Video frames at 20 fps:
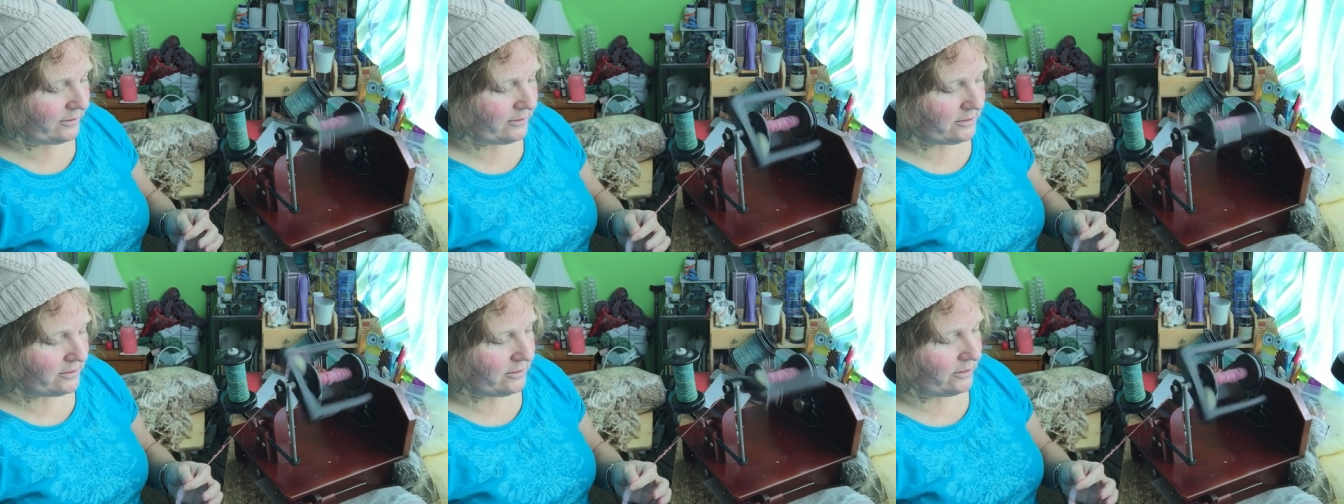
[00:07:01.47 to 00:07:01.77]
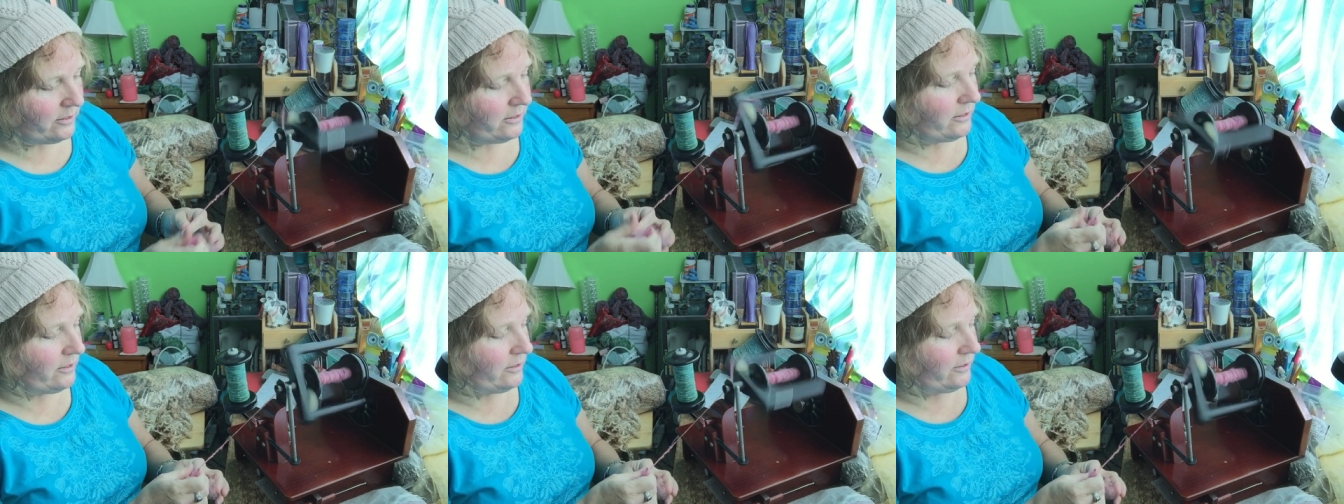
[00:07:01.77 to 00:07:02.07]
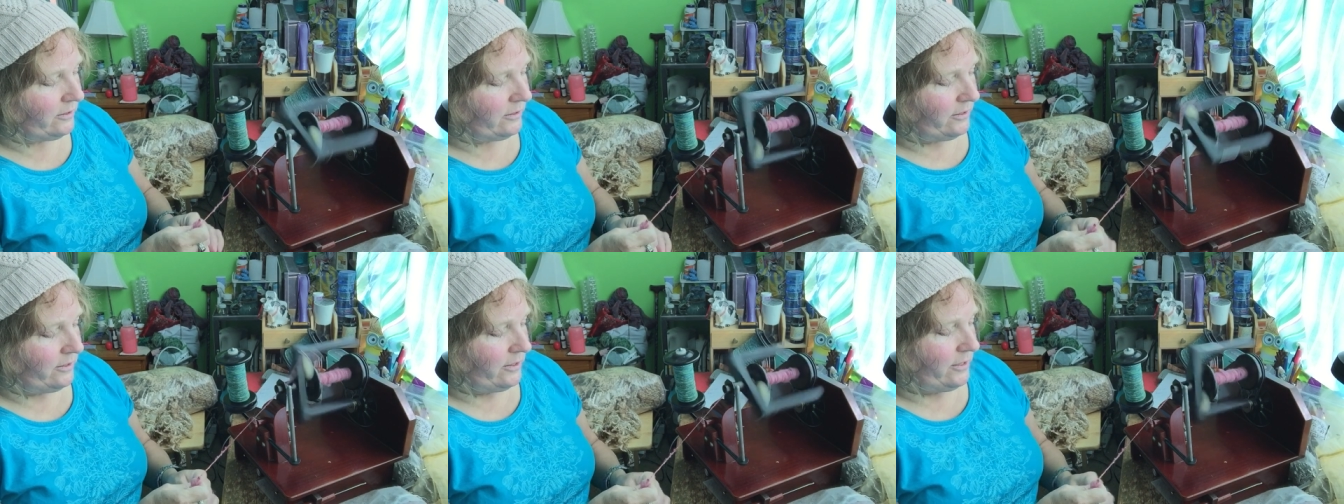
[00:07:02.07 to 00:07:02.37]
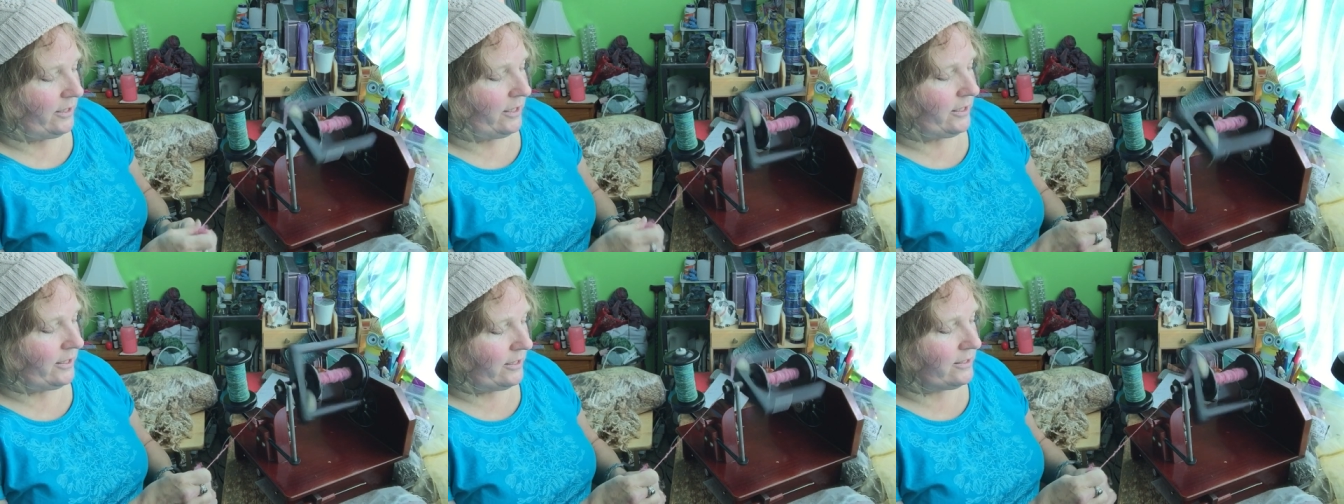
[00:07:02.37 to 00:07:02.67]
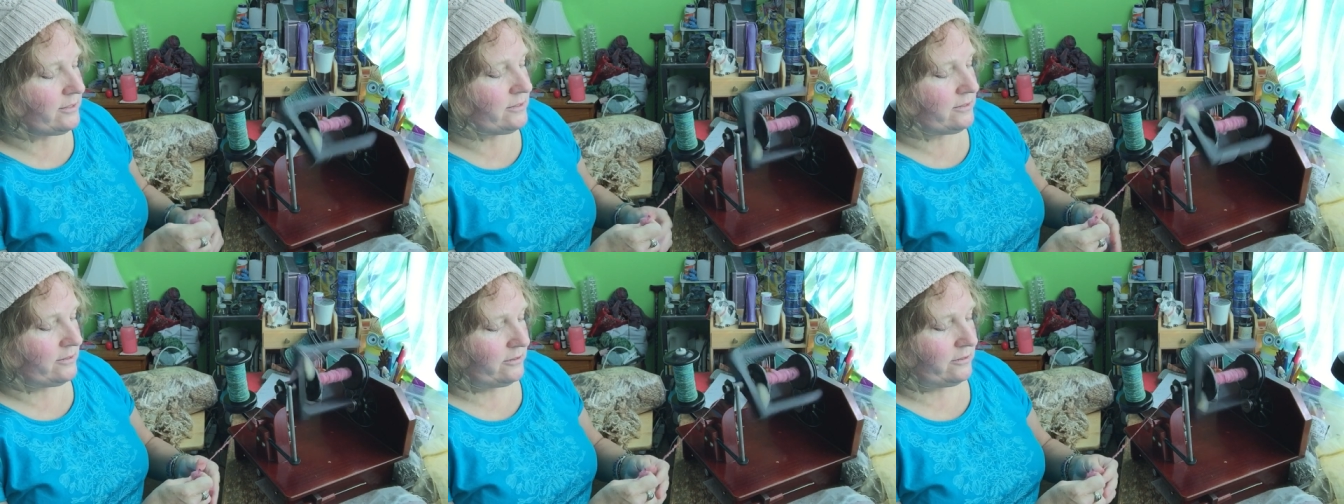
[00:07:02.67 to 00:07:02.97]

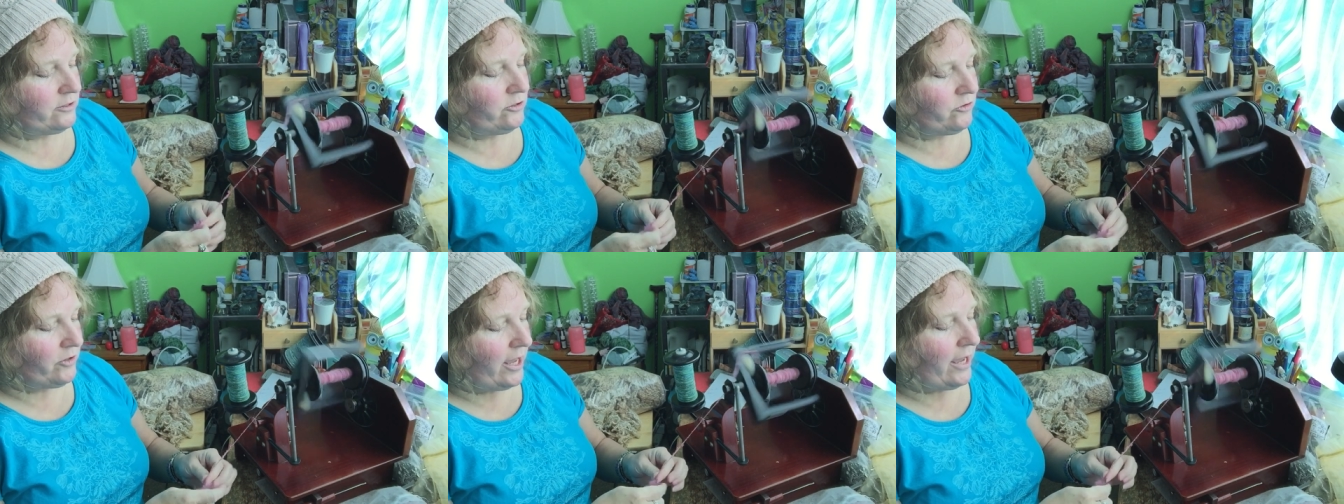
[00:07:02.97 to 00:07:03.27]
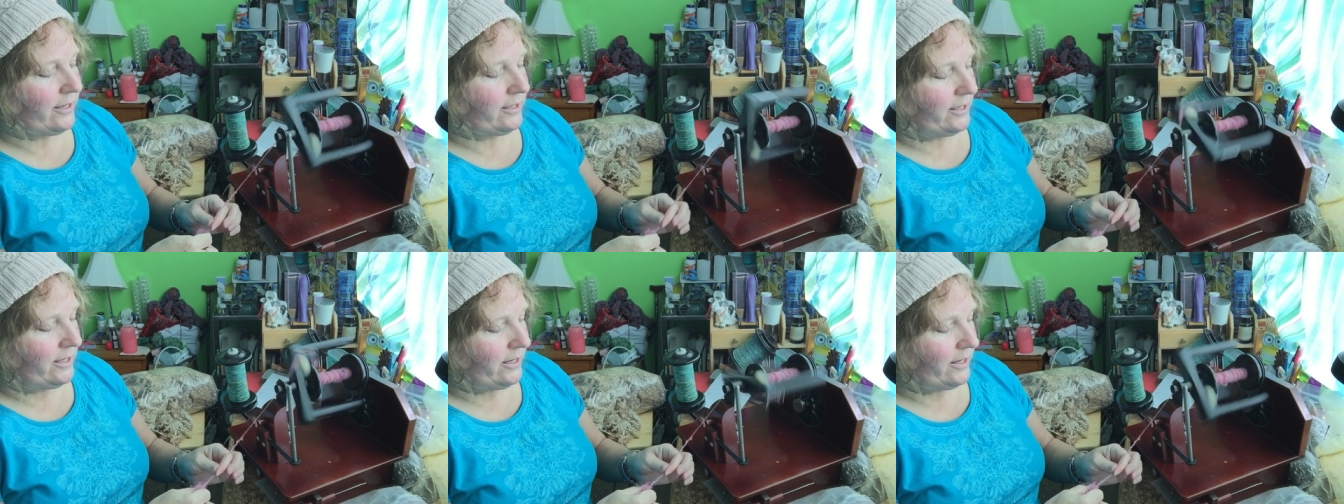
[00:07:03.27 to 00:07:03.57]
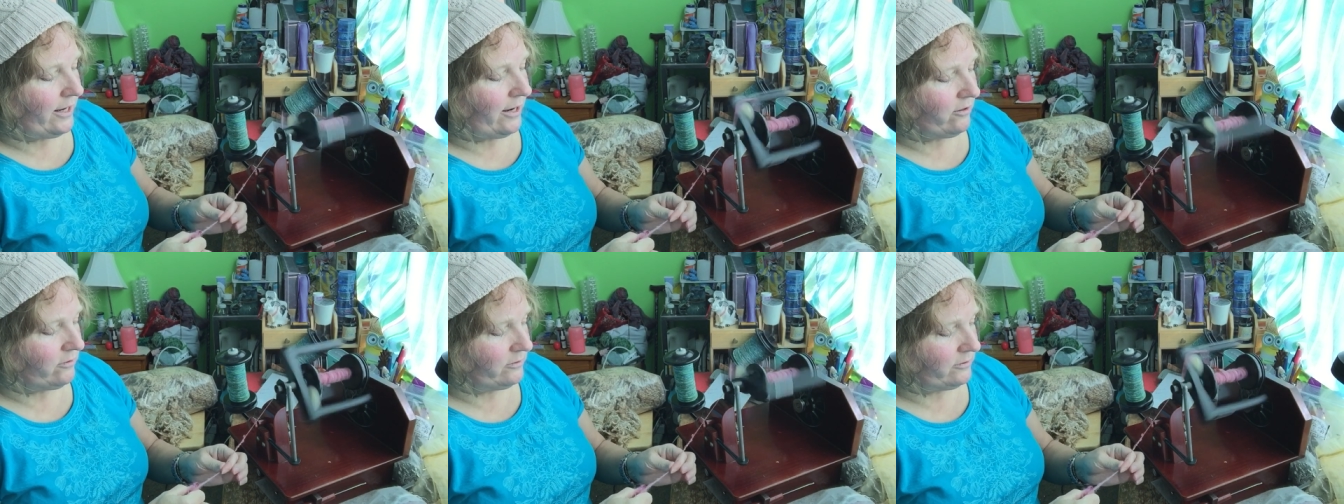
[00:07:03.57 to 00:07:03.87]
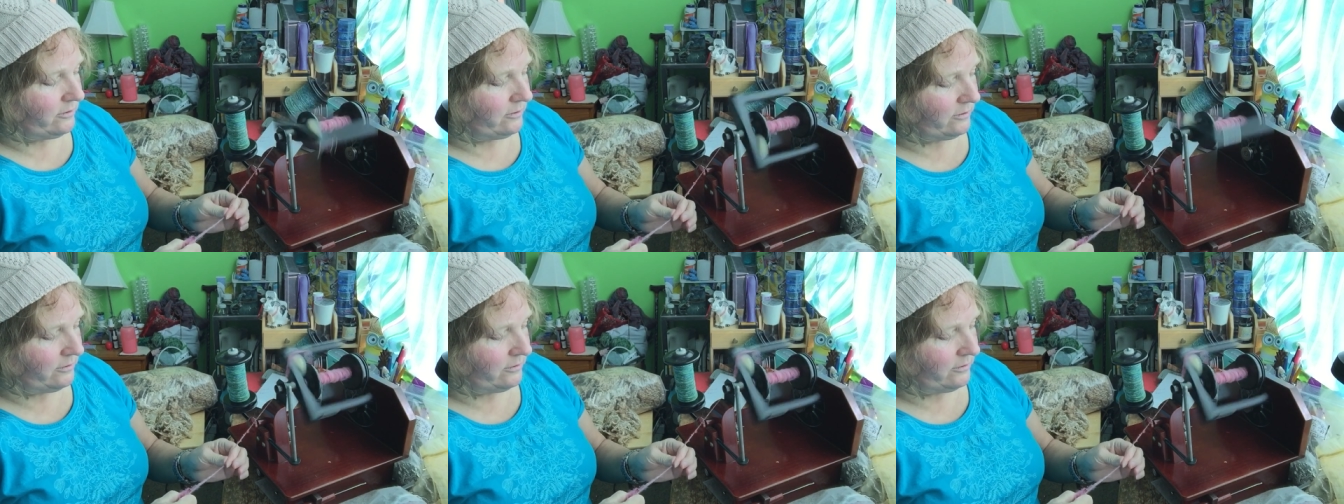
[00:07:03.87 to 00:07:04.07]
you can get it out.